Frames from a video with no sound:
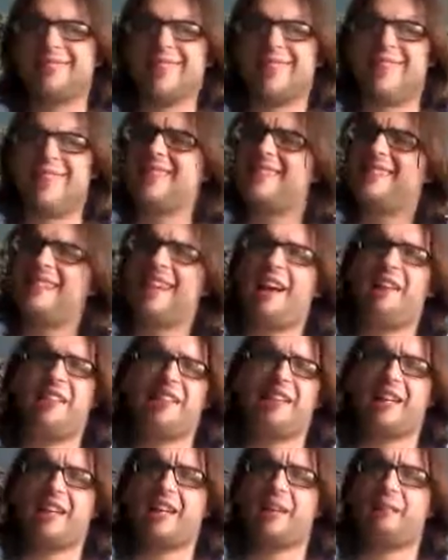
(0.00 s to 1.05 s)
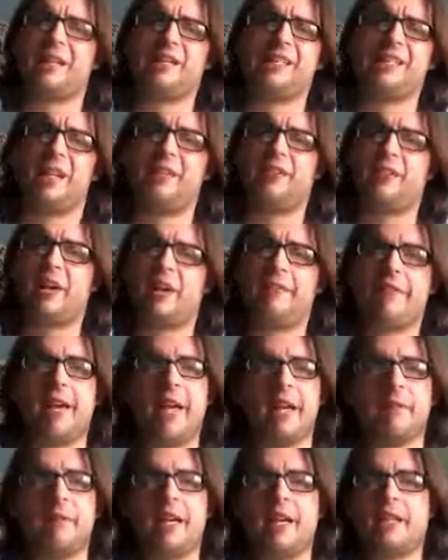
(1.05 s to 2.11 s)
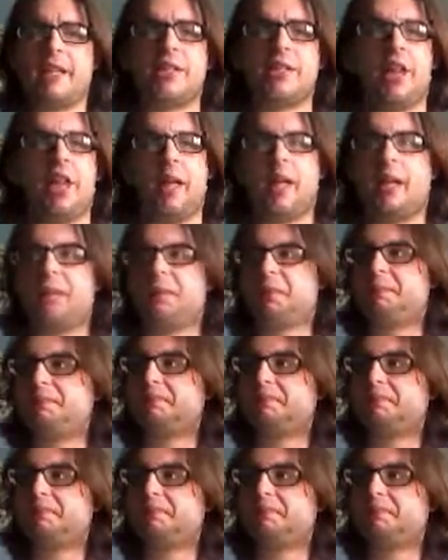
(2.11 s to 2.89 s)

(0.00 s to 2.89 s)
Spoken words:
It's definitely in my top 5 animes, and